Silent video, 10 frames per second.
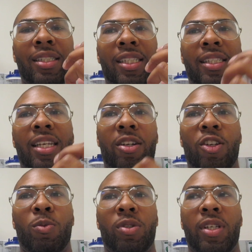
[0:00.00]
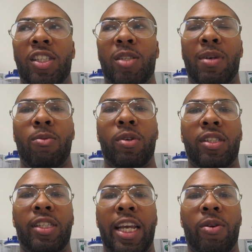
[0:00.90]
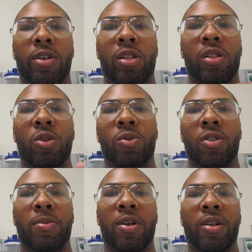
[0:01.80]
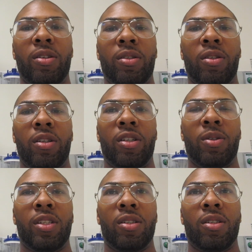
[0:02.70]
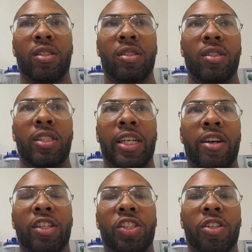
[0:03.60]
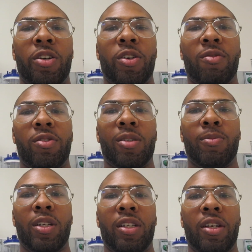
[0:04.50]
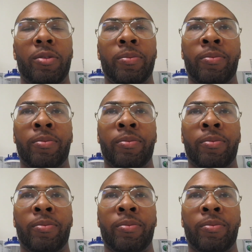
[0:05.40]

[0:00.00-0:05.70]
it sounded almost like somebody was tearing clothes apart, like tearing your shirt off or something like that.